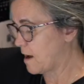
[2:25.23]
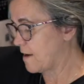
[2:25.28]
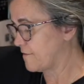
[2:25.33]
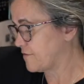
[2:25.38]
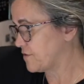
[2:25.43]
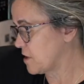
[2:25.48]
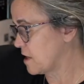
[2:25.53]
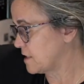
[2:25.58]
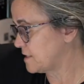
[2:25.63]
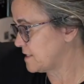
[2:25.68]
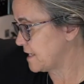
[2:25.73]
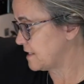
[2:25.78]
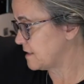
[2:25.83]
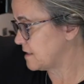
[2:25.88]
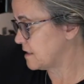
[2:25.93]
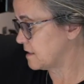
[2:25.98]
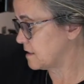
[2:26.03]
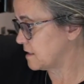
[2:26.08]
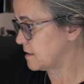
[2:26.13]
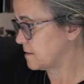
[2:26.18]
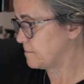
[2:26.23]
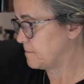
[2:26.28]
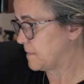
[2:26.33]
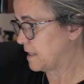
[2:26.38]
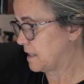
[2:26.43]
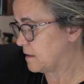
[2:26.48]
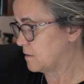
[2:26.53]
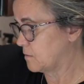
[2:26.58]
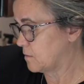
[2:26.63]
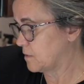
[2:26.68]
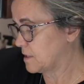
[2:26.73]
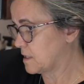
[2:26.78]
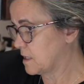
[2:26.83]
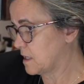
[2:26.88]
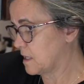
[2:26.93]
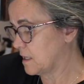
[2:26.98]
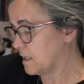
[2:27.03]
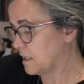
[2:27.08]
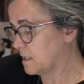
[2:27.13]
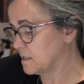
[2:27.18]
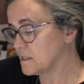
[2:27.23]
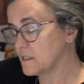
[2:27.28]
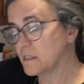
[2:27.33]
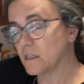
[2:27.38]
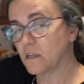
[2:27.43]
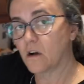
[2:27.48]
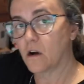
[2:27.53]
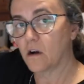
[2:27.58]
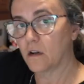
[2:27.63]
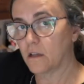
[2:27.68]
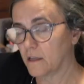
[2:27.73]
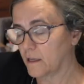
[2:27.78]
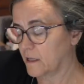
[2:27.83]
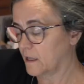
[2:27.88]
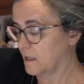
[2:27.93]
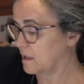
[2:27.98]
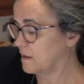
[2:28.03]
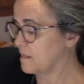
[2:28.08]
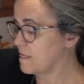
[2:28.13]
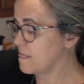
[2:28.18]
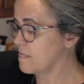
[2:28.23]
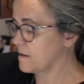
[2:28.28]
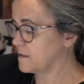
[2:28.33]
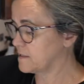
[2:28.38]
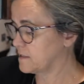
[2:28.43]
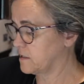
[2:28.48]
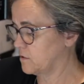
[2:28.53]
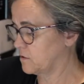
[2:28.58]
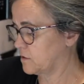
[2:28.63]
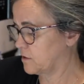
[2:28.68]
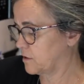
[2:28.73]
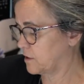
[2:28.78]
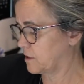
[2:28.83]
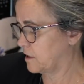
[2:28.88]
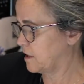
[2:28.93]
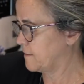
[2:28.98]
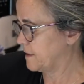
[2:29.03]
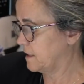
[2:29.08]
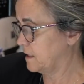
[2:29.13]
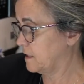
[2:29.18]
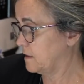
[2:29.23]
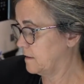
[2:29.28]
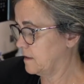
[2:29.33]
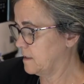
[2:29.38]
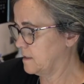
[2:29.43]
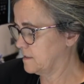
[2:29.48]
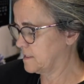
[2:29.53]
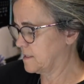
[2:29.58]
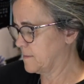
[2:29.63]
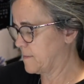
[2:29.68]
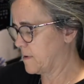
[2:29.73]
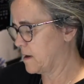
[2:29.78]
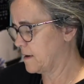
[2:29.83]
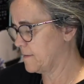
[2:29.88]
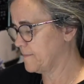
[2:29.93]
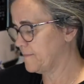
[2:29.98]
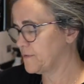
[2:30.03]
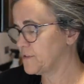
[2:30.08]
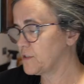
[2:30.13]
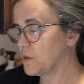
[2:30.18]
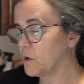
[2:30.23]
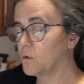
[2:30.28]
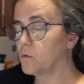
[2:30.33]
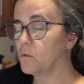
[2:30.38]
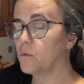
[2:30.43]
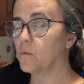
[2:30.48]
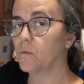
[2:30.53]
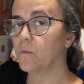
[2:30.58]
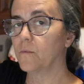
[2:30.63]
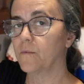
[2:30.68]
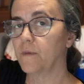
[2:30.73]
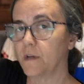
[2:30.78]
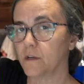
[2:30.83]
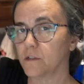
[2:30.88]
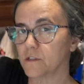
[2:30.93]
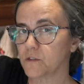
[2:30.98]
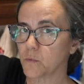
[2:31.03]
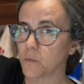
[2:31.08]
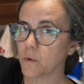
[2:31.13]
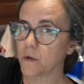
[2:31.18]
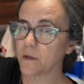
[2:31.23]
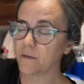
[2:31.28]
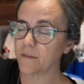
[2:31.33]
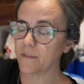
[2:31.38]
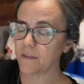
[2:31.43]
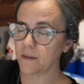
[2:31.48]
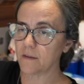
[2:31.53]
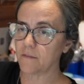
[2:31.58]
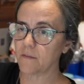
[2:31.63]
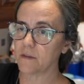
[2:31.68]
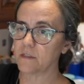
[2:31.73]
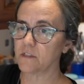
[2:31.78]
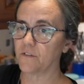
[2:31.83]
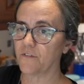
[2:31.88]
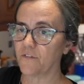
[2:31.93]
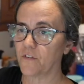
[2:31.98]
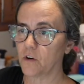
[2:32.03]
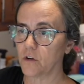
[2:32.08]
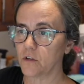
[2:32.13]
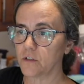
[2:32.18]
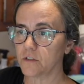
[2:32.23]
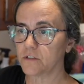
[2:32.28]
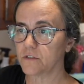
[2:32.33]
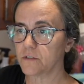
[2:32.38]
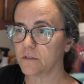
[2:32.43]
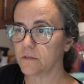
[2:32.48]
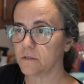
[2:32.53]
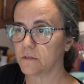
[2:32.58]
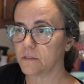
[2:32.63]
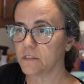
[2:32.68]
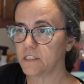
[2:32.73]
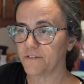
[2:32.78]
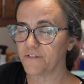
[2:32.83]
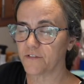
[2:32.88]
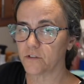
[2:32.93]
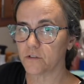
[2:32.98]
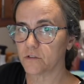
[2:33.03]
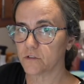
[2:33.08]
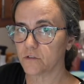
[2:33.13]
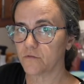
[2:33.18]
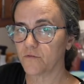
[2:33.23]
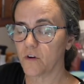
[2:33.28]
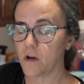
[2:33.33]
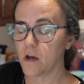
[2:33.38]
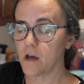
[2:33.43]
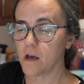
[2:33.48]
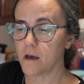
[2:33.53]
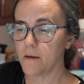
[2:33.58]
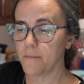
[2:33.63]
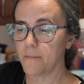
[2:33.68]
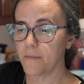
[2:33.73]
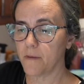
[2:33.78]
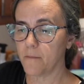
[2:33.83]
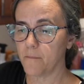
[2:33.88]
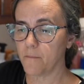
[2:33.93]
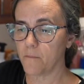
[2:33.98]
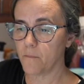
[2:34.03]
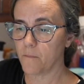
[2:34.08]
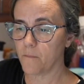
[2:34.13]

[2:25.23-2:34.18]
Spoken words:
I've sauteed the meat with the onions and the garlic in the slow cooker, in the Instapot. So here's one thing that differs from the